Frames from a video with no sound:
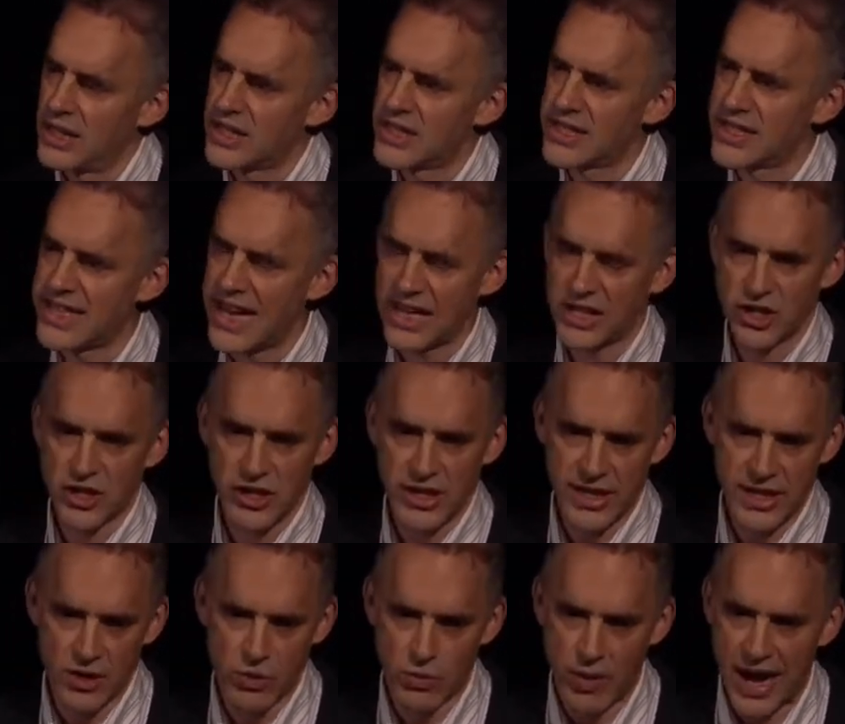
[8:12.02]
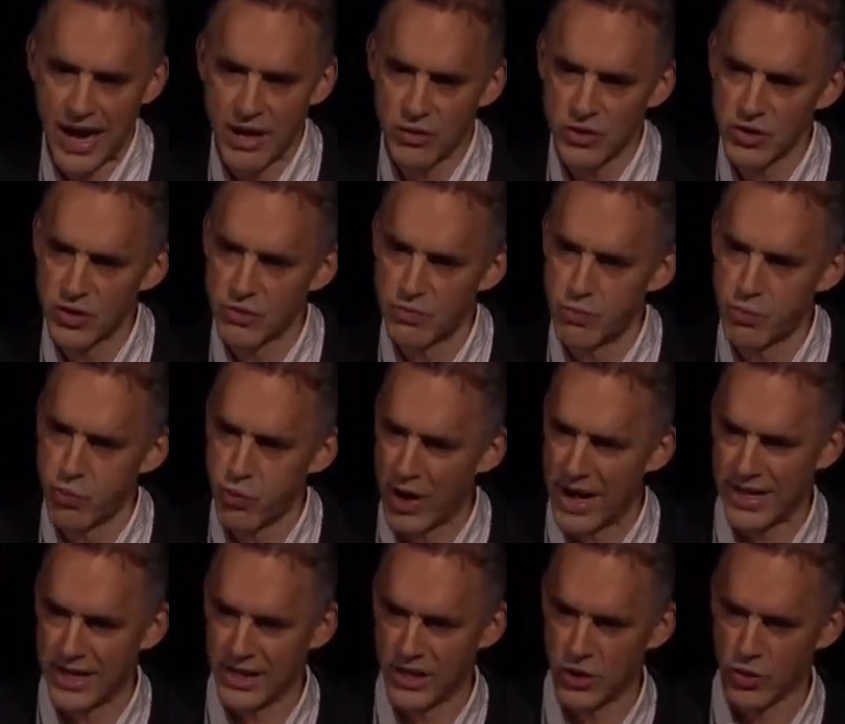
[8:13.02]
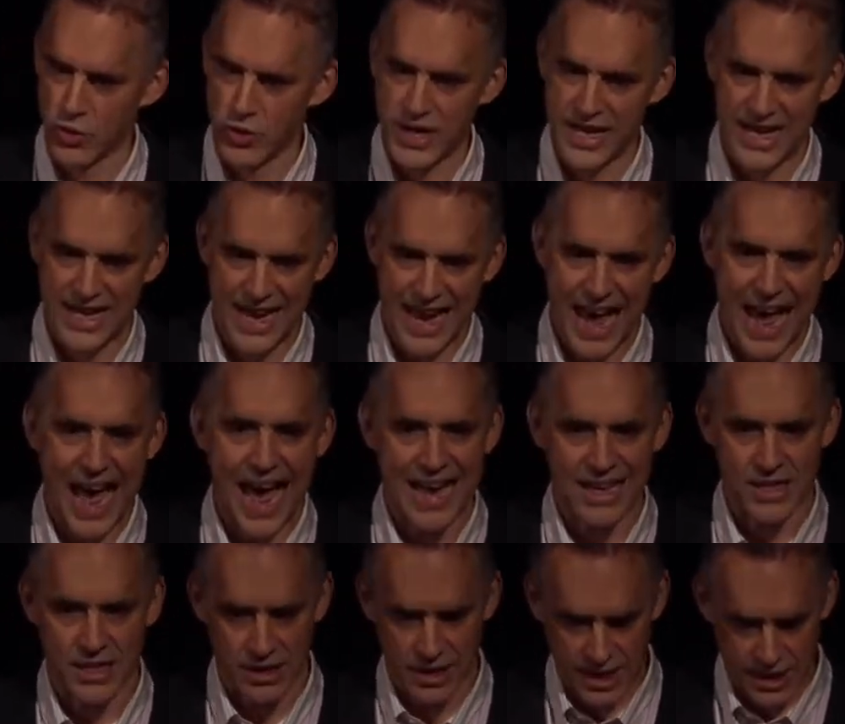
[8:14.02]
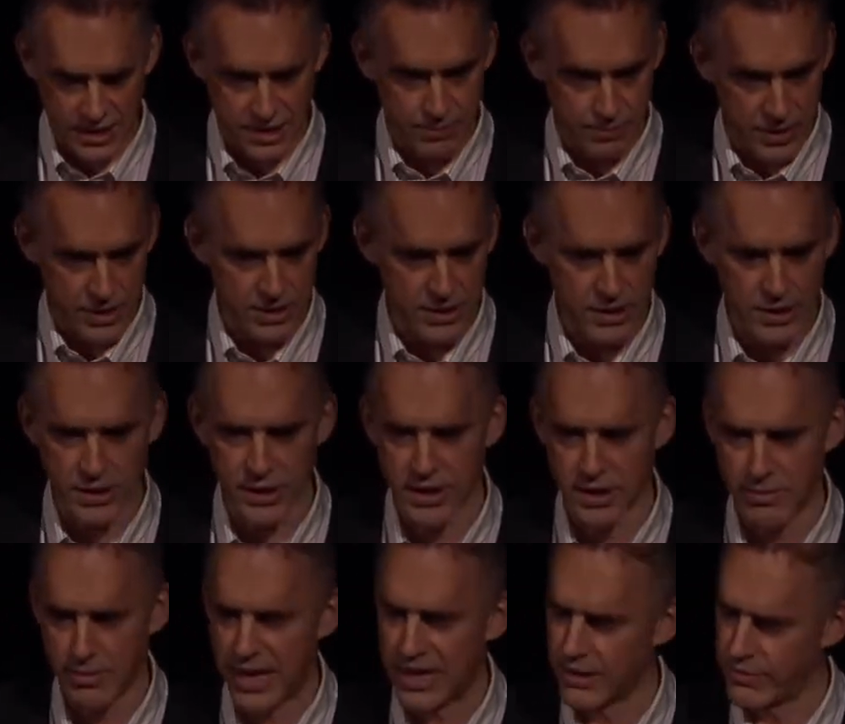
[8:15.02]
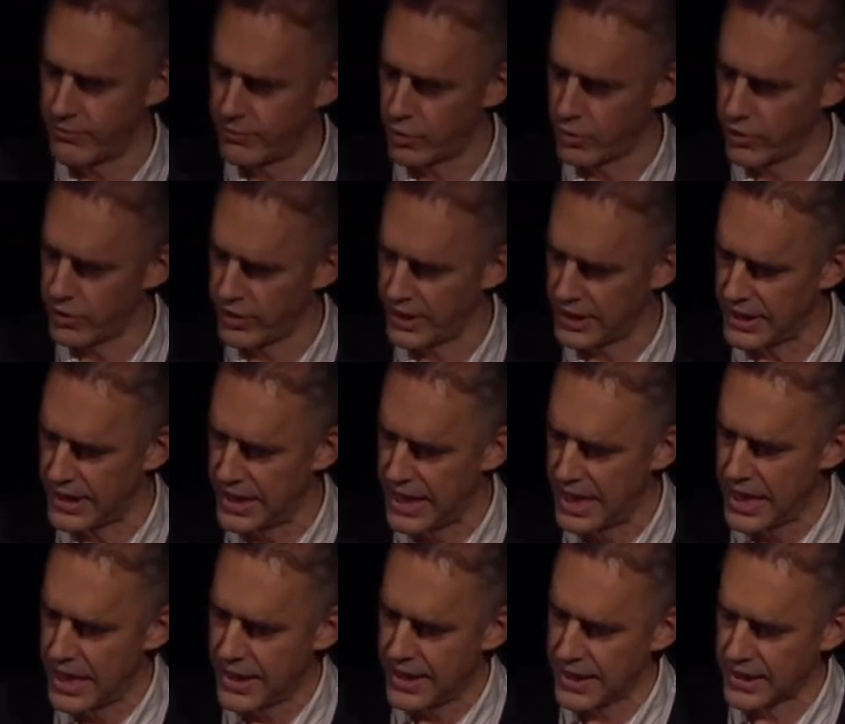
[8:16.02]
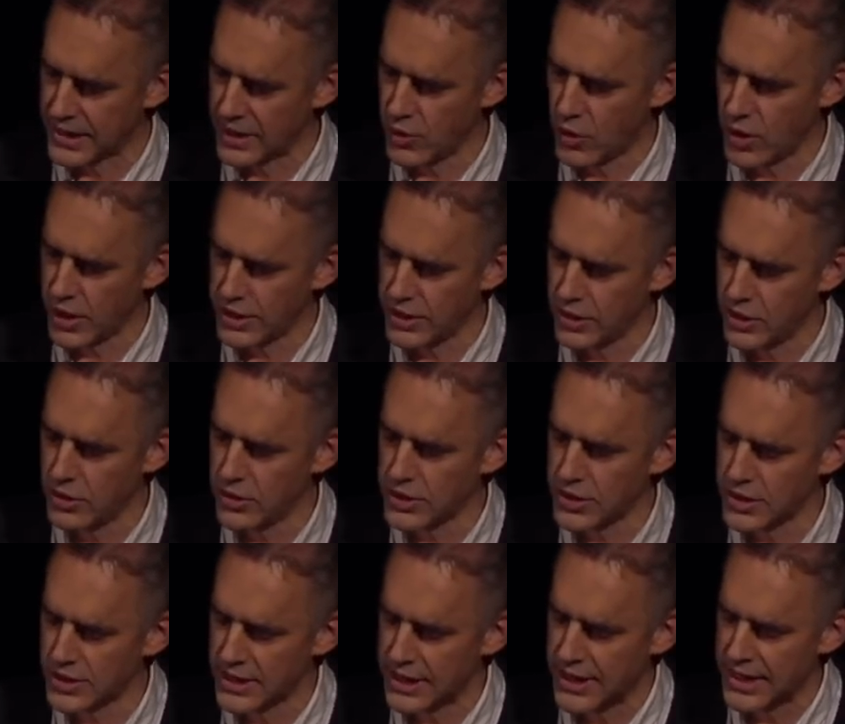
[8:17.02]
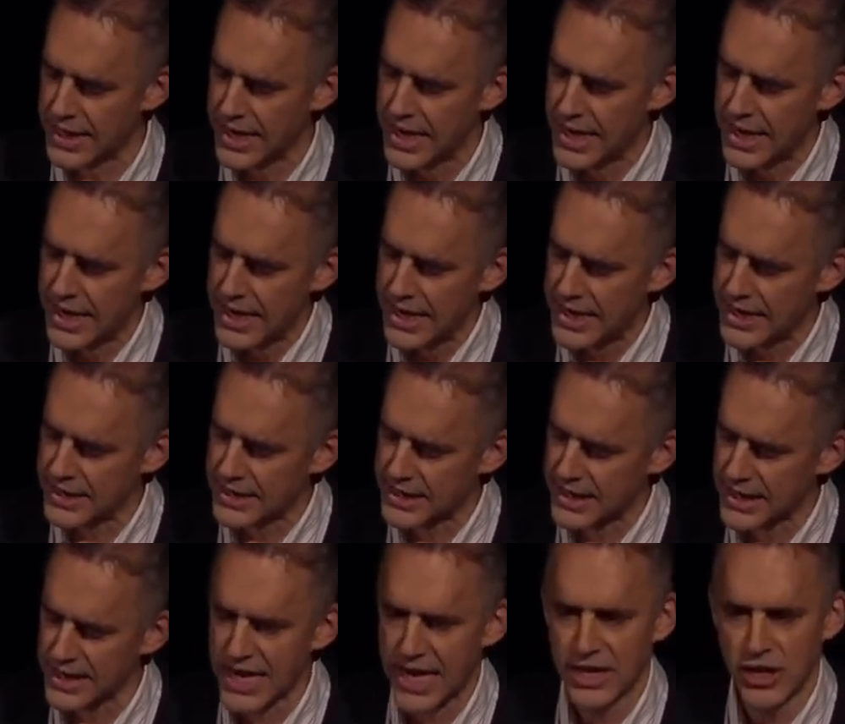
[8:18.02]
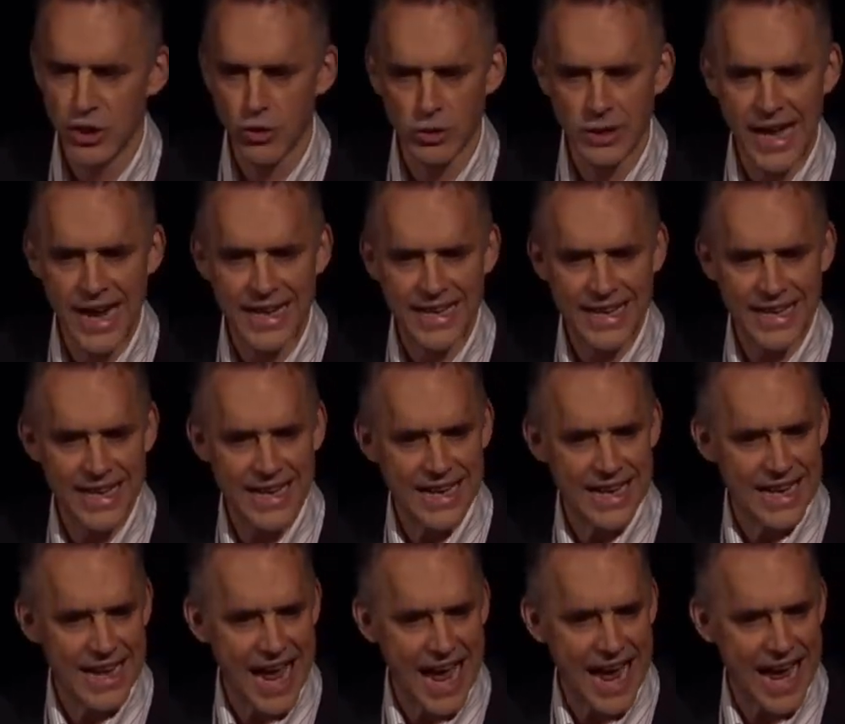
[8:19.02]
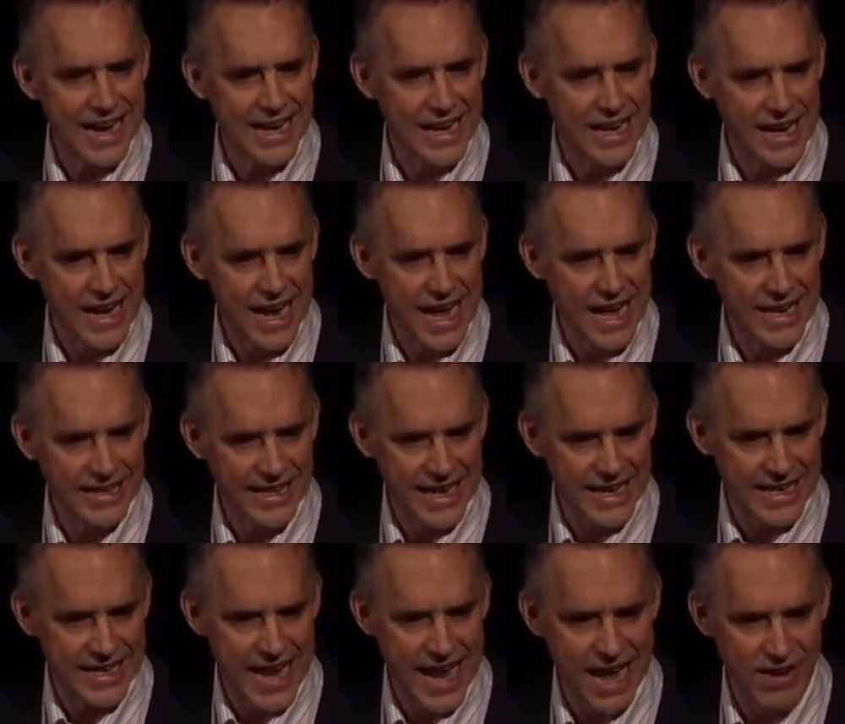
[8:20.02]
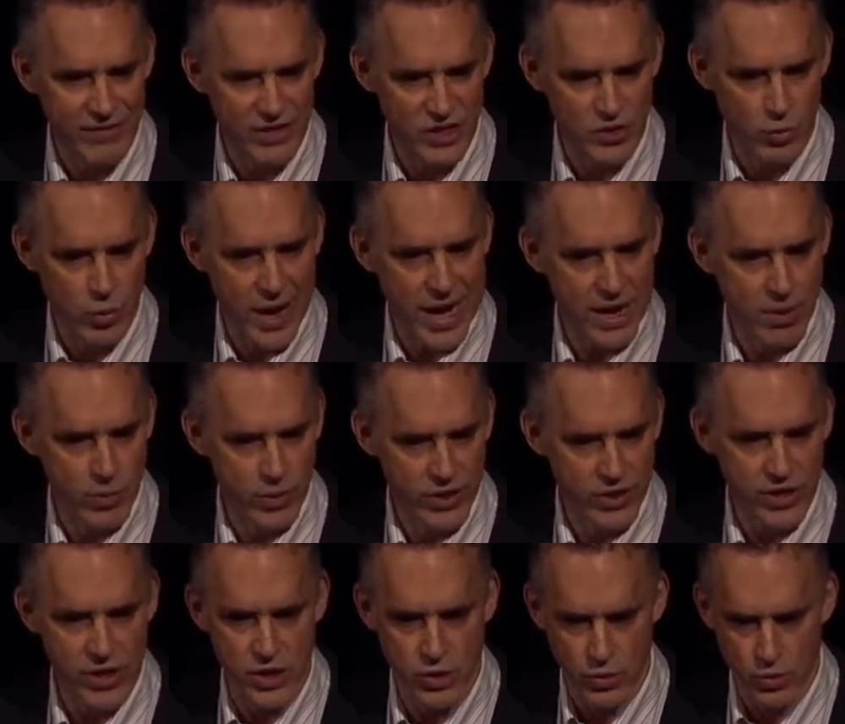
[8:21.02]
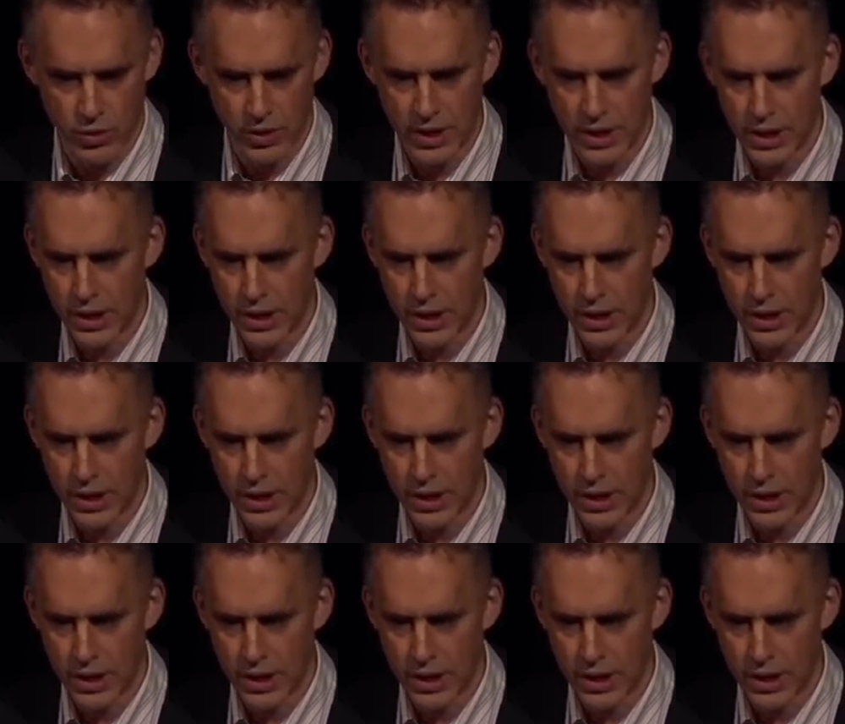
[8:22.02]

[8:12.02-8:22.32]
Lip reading: sexually aroused predatory cat. That's basically the metaphor that God uses. And he says, and you let it in and let it have its way with you.